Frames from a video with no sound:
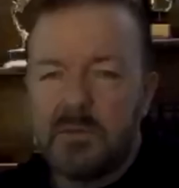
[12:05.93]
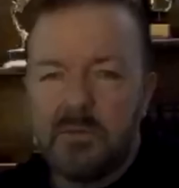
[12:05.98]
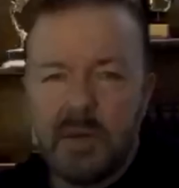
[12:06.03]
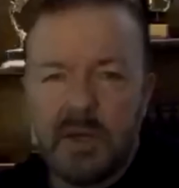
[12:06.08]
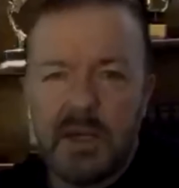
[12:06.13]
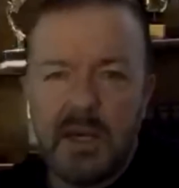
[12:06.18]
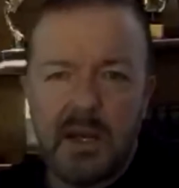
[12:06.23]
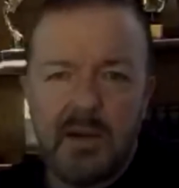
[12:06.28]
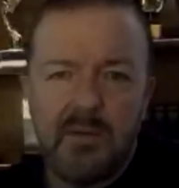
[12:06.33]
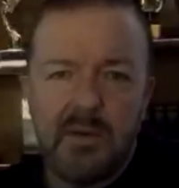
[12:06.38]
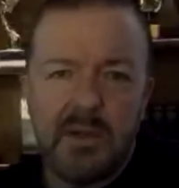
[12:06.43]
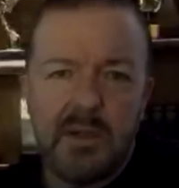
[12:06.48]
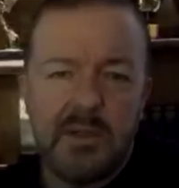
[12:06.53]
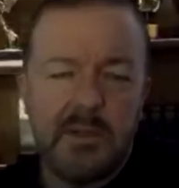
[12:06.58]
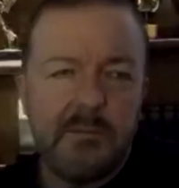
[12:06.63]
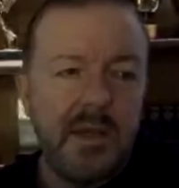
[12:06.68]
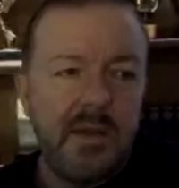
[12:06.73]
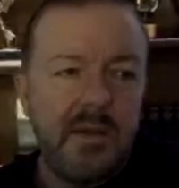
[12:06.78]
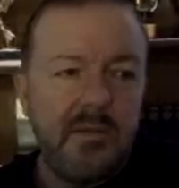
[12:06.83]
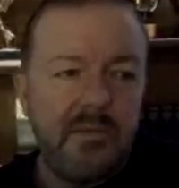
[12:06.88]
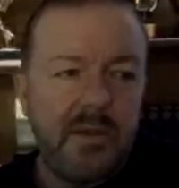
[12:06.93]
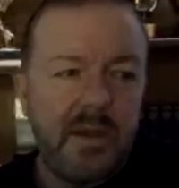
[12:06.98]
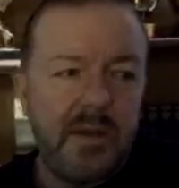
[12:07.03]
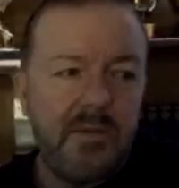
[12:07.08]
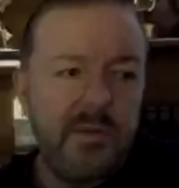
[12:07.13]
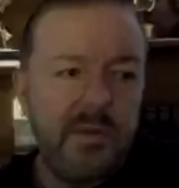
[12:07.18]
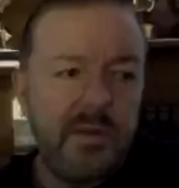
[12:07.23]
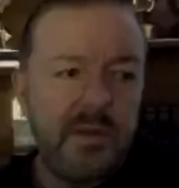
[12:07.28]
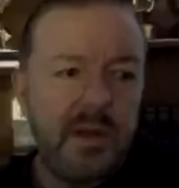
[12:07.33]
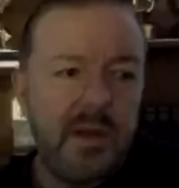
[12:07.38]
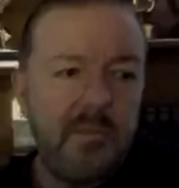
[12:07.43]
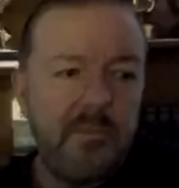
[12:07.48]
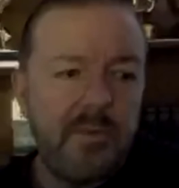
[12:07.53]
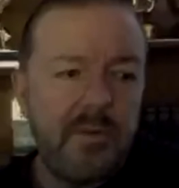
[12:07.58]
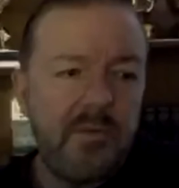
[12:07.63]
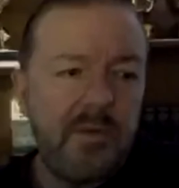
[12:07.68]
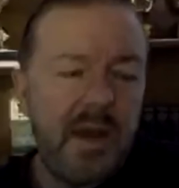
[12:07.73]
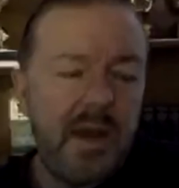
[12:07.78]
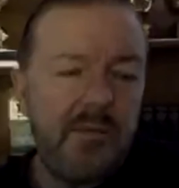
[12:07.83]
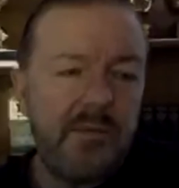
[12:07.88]
my current favourite that I'm
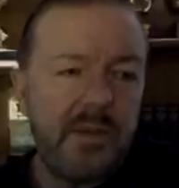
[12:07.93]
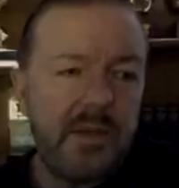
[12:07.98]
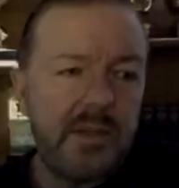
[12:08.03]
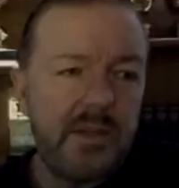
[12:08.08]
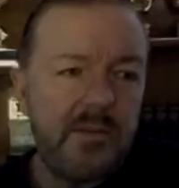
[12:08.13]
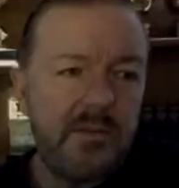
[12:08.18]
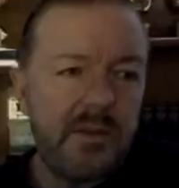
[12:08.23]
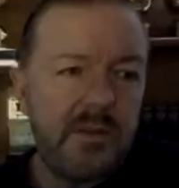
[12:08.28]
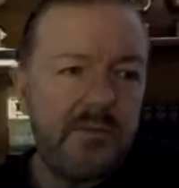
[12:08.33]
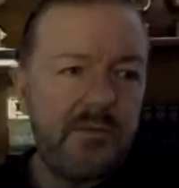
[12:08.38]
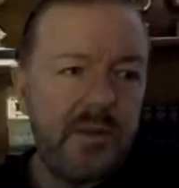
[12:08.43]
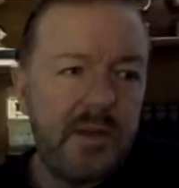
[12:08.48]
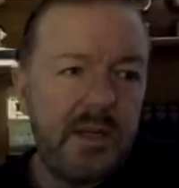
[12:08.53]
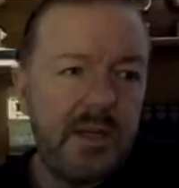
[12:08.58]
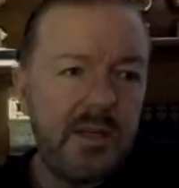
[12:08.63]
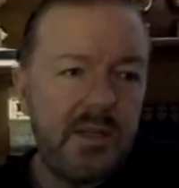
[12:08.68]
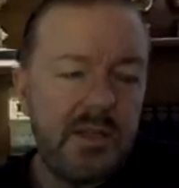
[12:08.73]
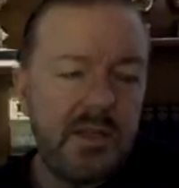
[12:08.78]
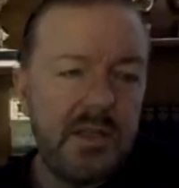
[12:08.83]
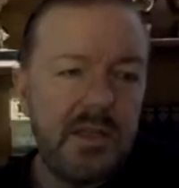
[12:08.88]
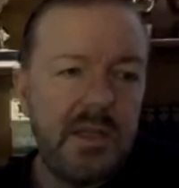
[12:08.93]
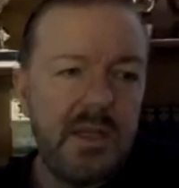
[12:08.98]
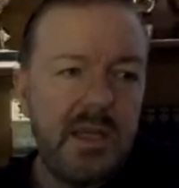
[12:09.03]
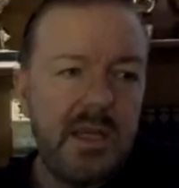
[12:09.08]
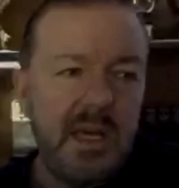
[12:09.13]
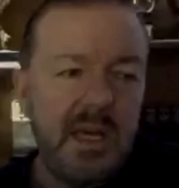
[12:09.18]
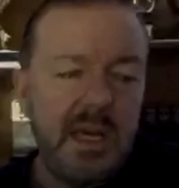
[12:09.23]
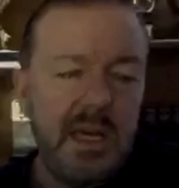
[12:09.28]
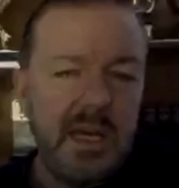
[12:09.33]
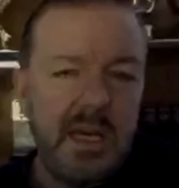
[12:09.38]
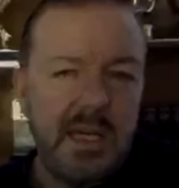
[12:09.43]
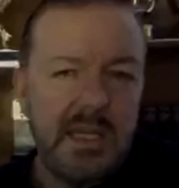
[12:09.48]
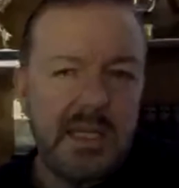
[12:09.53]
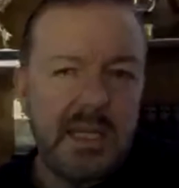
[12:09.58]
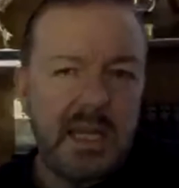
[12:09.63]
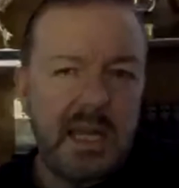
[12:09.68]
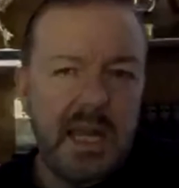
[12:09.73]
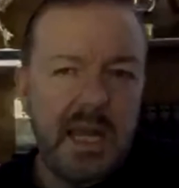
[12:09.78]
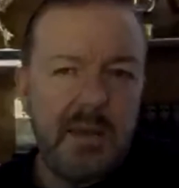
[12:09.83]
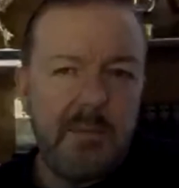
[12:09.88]
bereft because I've just finished is
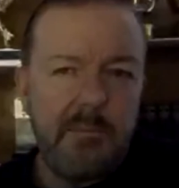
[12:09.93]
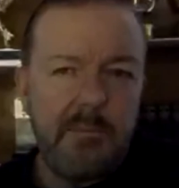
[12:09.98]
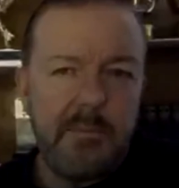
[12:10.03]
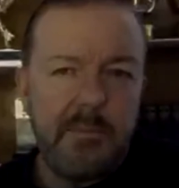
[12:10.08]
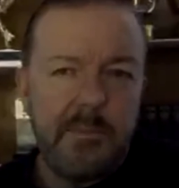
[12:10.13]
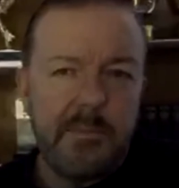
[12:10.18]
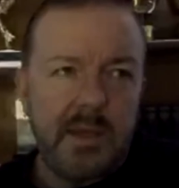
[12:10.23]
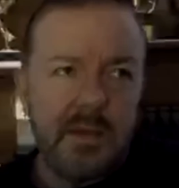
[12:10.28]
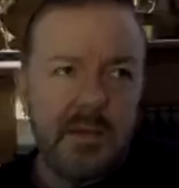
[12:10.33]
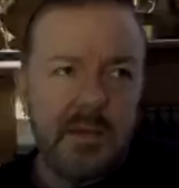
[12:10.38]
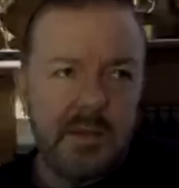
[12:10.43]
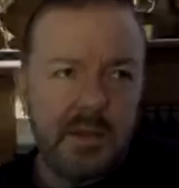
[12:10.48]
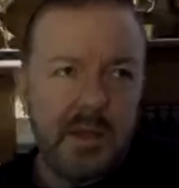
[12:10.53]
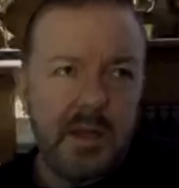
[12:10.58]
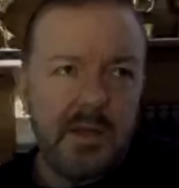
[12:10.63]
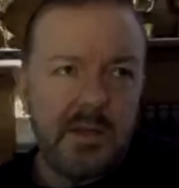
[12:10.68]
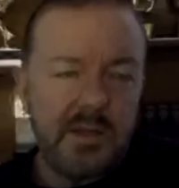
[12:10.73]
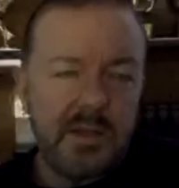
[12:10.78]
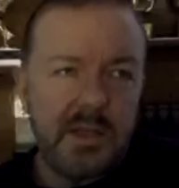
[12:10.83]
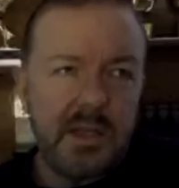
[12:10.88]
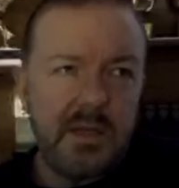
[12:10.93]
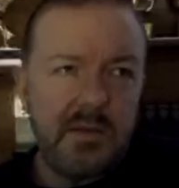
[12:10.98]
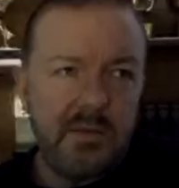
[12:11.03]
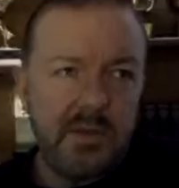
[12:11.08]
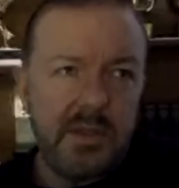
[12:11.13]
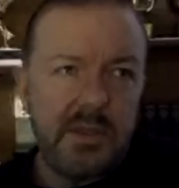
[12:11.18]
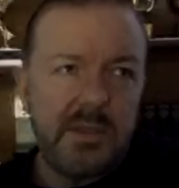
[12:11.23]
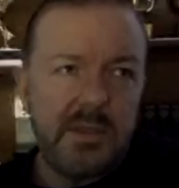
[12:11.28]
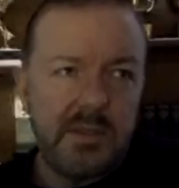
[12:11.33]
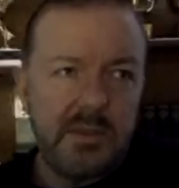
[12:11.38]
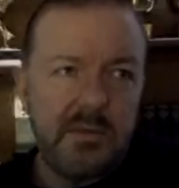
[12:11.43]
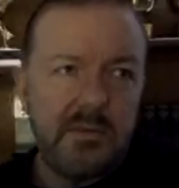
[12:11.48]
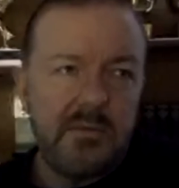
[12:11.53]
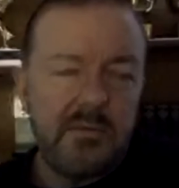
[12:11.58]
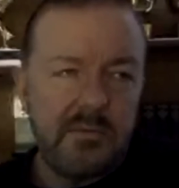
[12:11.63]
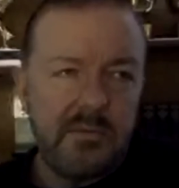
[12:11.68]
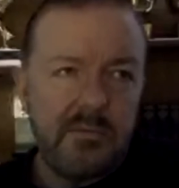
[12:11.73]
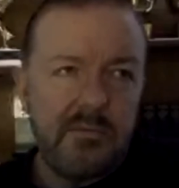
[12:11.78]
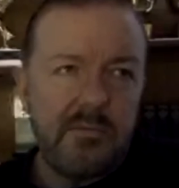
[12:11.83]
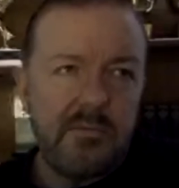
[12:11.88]
Clem, the Dutch series,
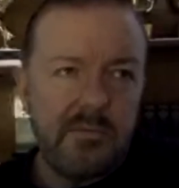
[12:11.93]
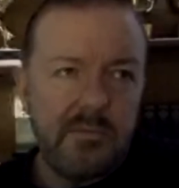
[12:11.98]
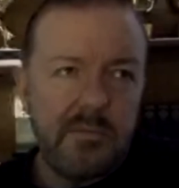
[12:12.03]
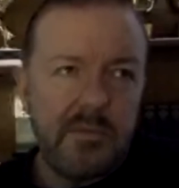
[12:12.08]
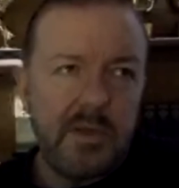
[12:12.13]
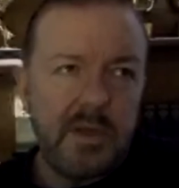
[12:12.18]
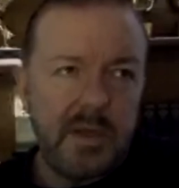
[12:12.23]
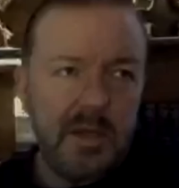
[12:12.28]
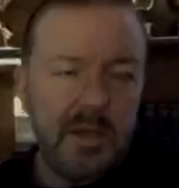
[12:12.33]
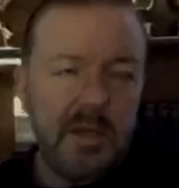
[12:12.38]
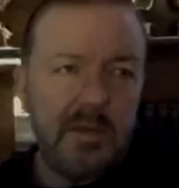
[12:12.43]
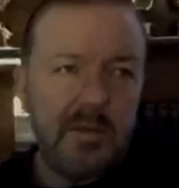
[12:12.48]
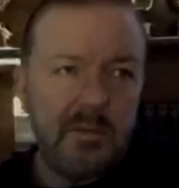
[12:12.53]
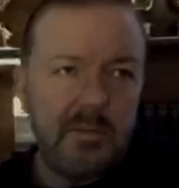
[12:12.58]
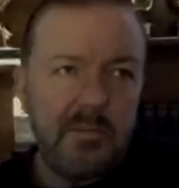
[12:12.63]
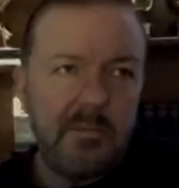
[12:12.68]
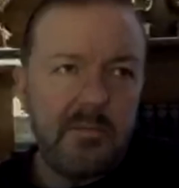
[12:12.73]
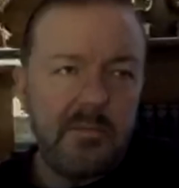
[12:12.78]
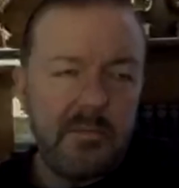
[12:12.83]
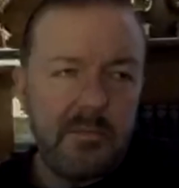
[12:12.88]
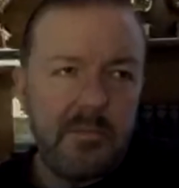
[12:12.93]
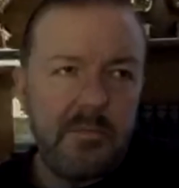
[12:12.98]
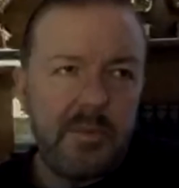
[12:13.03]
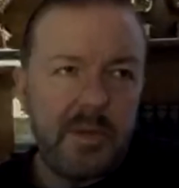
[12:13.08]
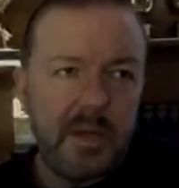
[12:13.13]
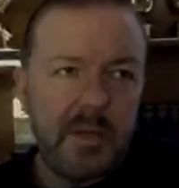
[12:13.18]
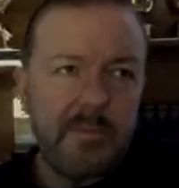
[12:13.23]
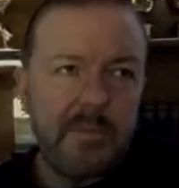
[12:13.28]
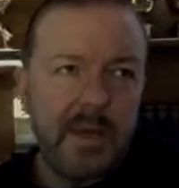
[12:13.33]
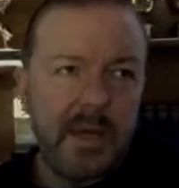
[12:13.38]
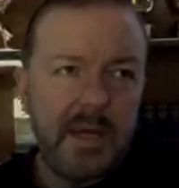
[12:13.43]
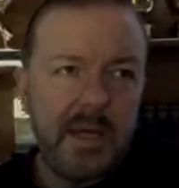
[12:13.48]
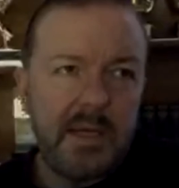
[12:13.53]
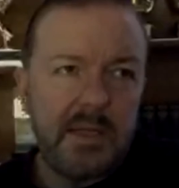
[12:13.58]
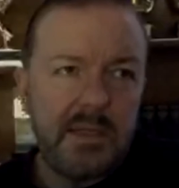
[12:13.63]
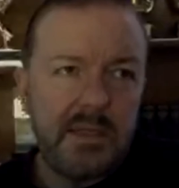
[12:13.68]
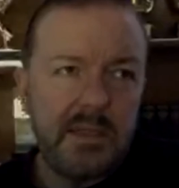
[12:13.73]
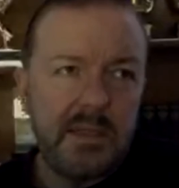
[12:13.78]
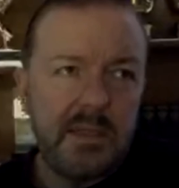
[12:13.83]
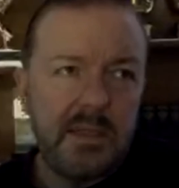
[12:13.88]
Blood Pact.